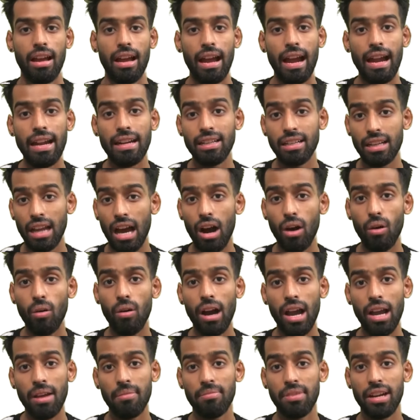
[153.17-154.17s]
And now
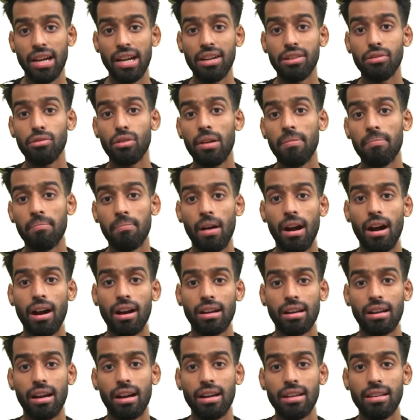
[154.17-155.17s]
I'm ready to
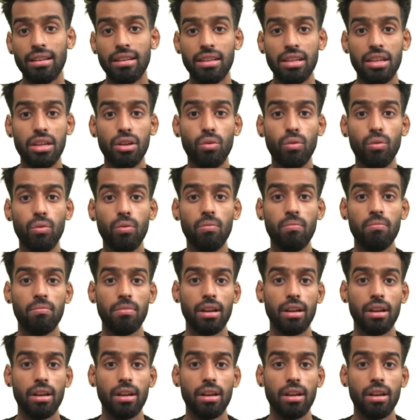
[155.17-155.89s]
embark a new